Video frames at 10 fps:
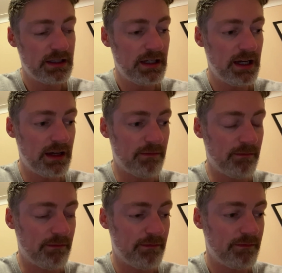
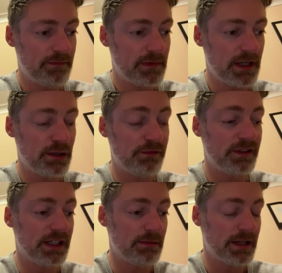I don't feel
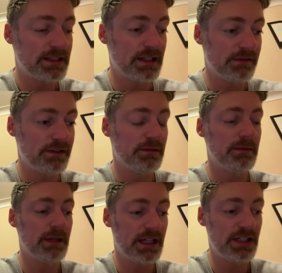any better. I feel
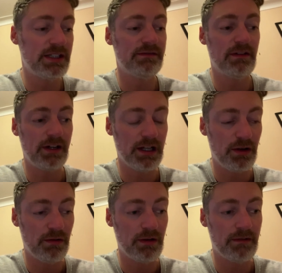my energy is very
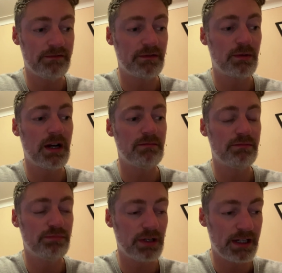low. I'm quite
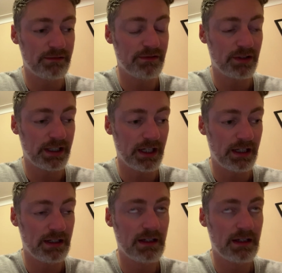brain foggy.